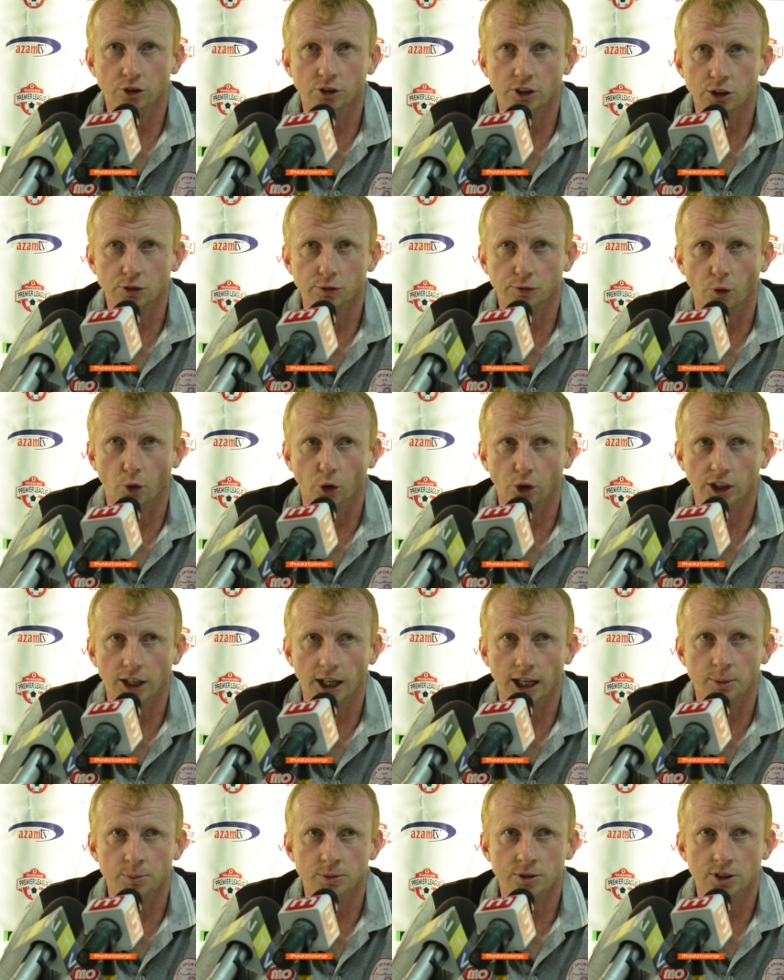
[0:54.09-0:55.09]
these 4
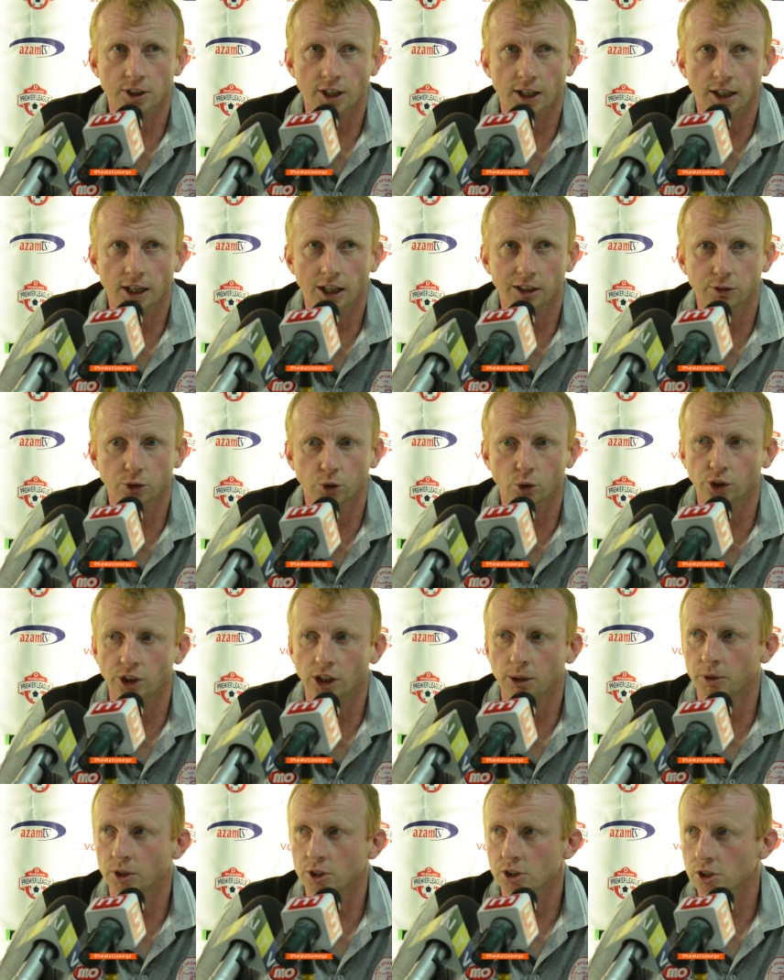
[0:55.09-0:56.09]
games, I have a good
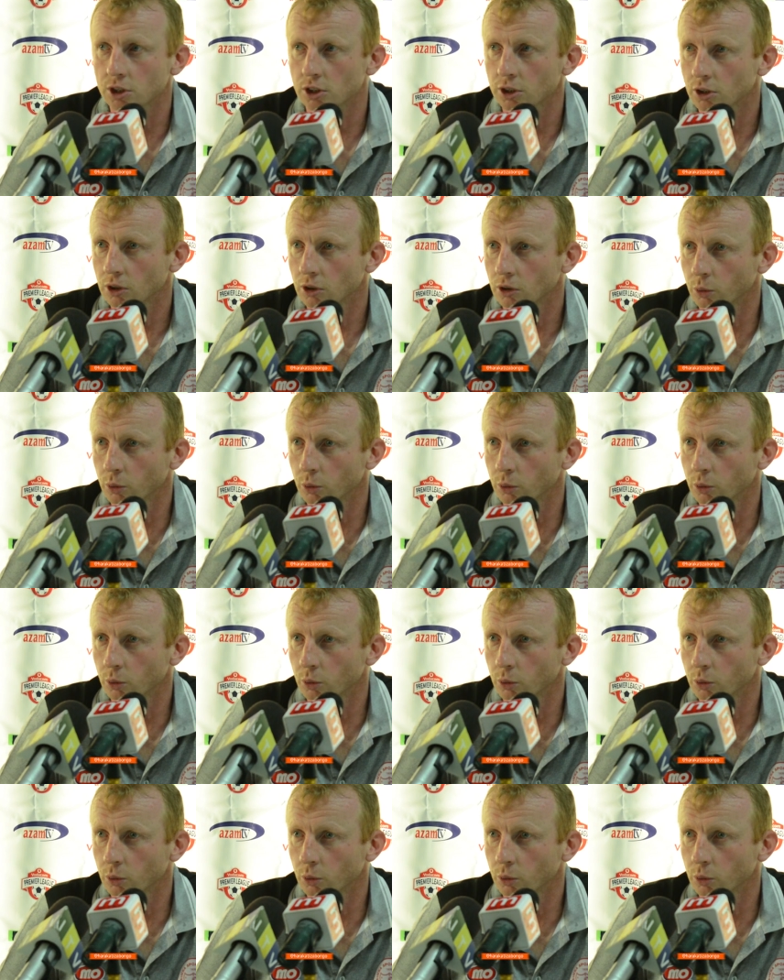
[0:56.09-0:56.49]
image.